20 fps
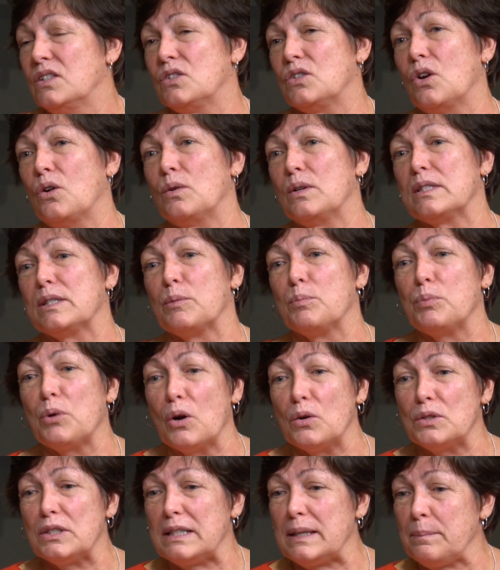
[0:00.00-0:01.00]
So it's
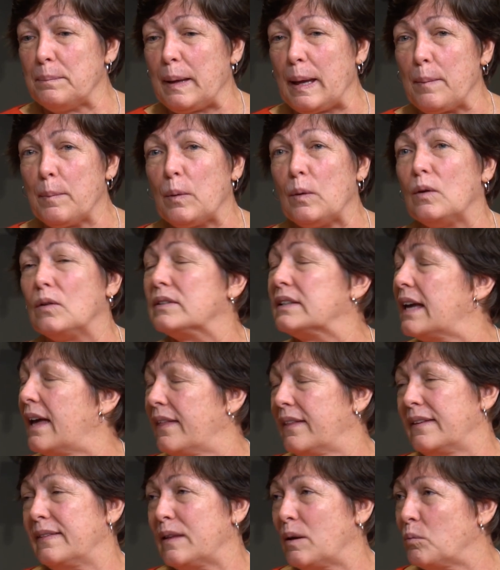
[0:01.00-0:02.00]
approaching people,
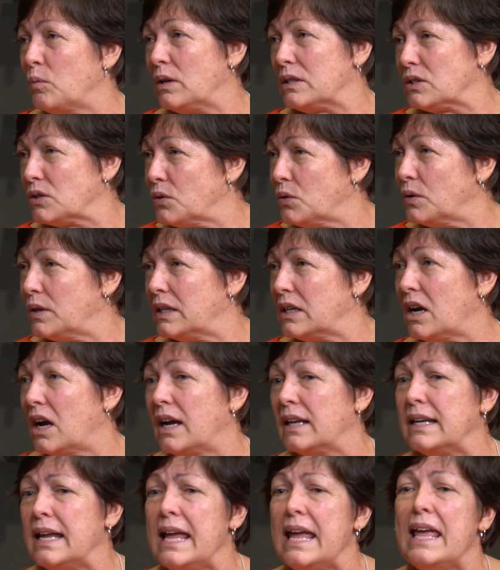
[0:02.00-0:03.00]
telling them what's going
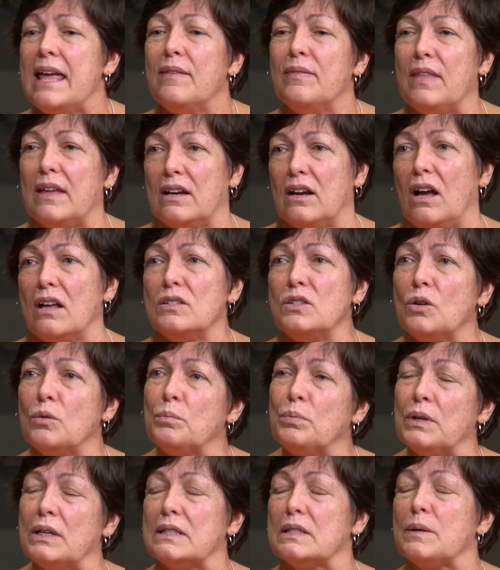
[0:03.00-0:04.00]
on. That also
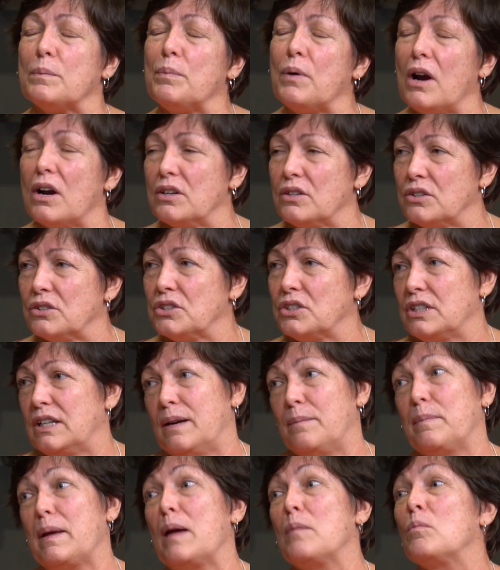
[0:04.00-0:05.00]
brings a partnership
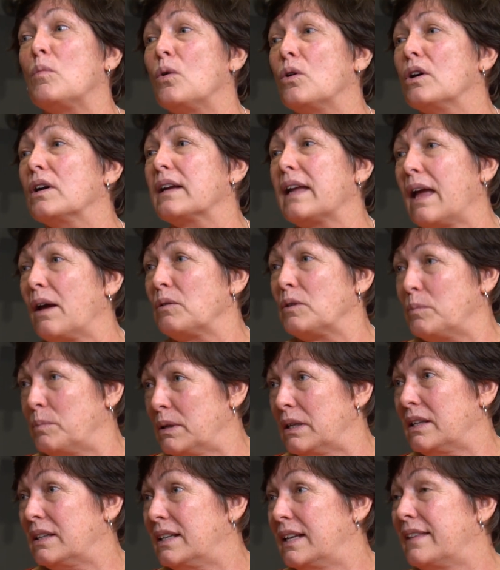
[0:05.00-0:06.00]
and okay. more
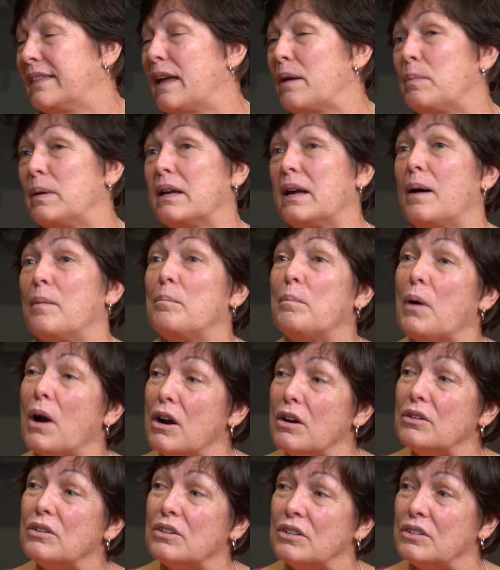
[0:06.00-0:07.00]
accountability. They right. become
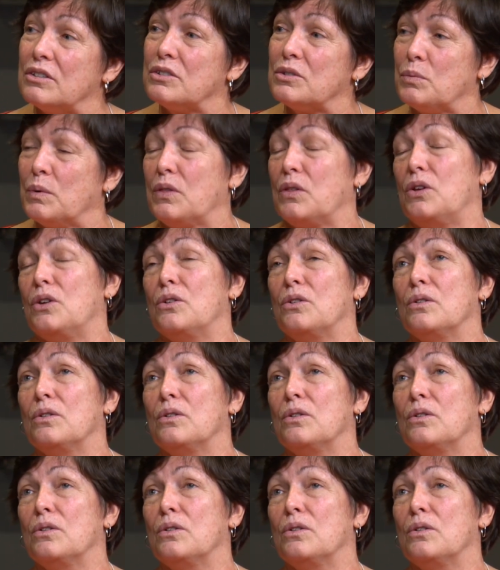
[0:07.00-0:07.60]
partners with right.